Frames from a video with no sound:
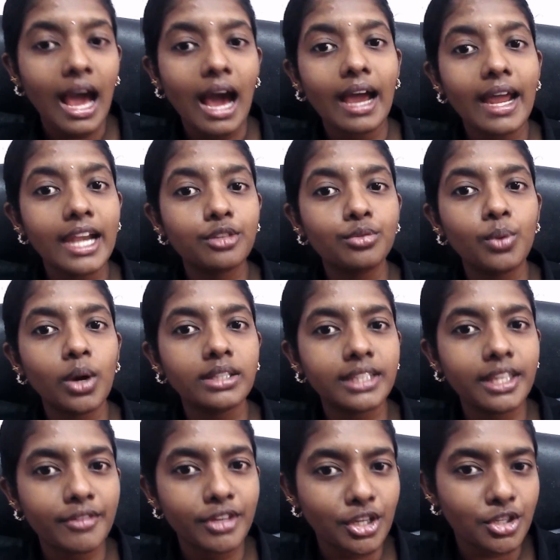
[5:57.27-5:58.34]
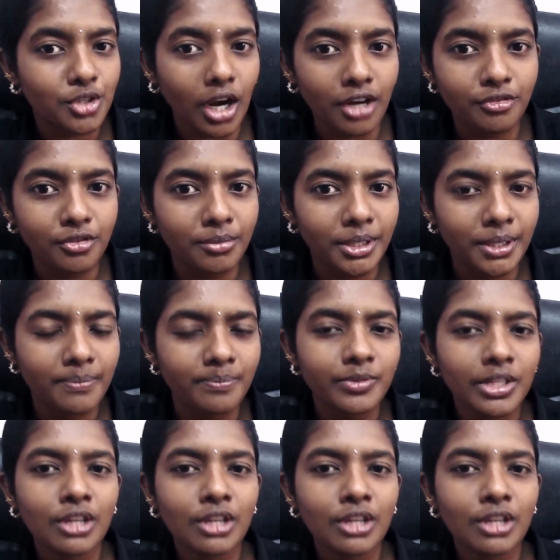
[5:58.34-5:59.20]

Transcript: it's worth giving a shot for me.